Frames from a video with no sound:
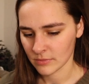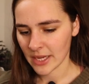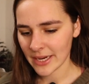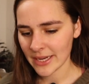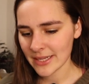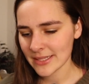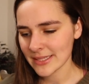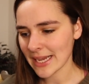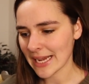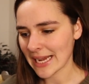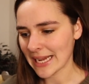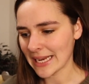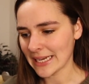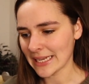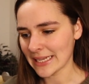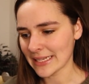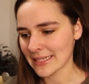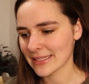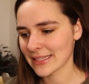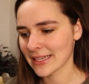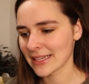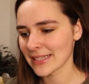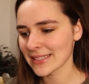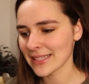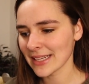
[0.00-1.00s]
It is
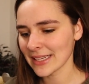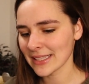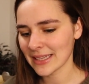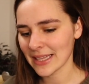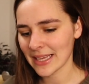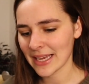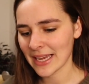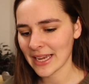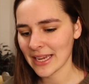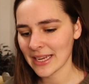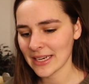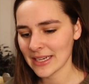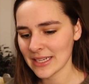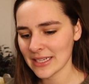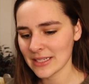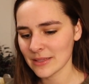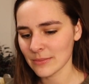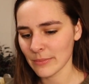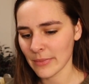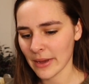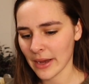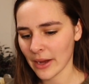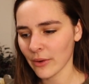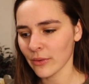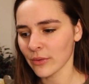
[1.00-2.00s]
Andes, because like the Andes
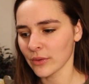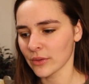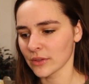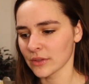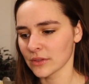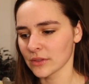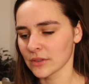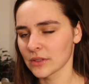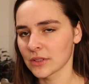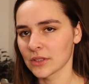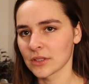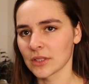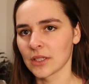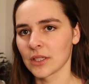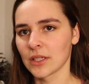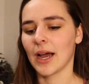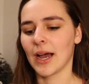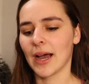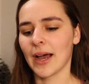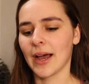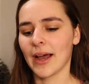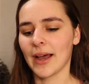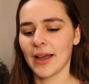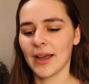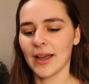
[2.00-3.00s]
Mountains.
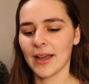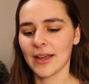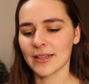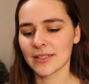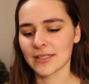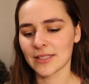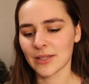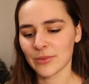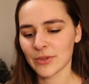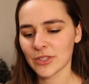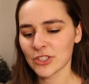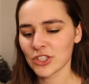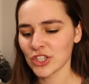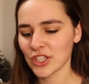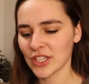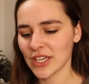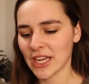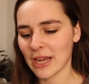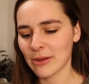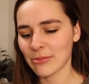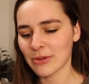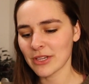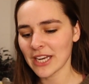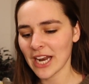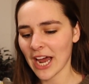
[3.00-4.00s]
Ah, is that what you
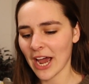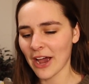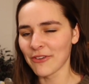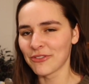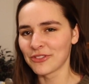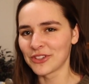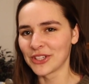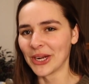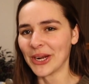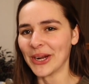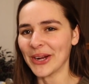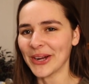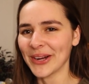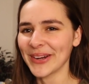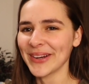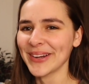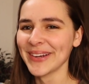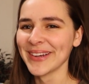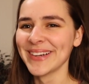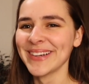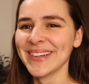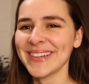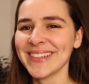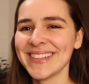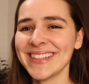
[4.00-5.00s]
named it after?
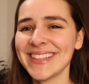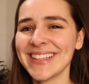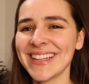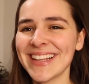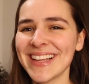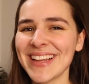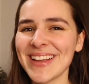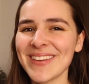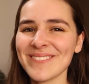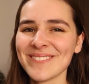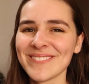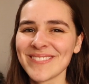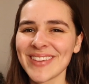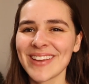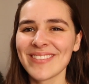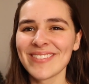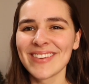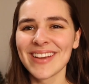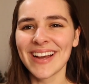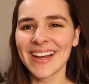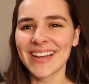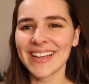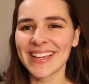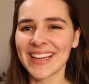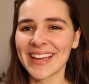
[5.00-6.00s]
Maybe
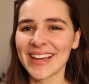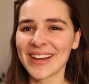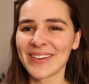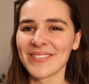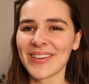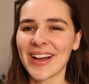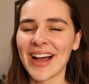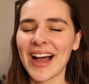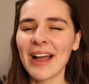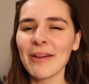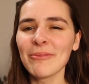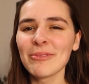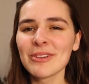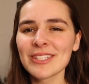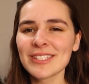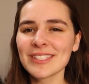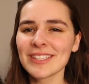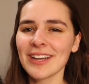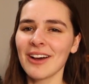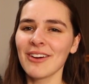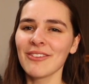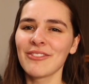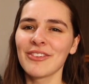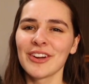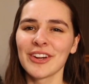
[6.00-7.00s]
I am. I'm just
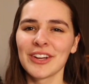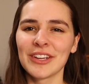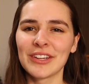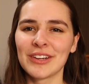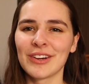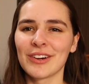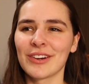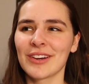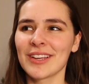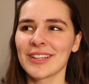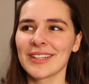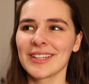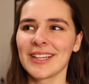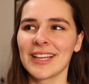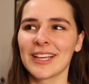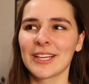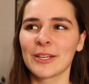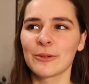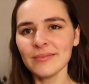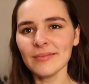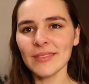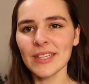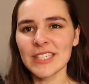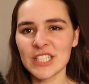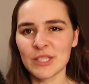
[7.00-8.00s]
not very good at
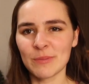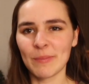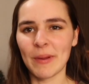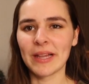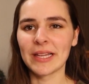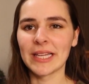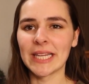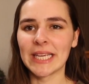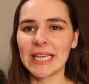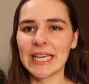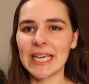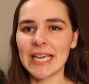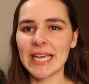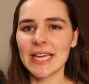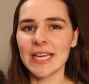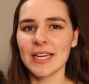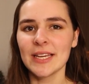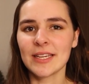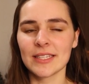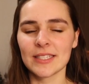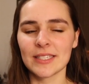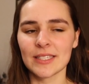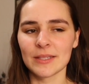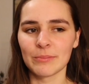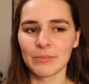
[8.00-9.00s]
like spelling
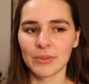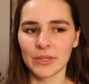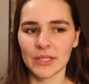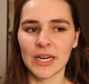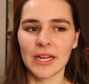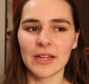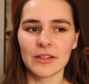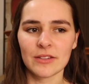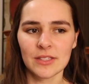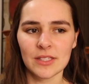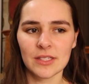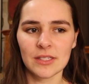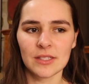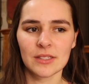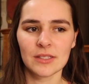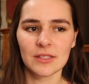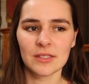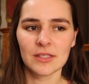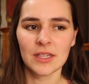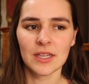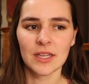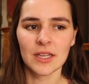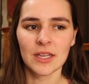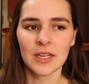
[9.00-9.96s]
and pronouncing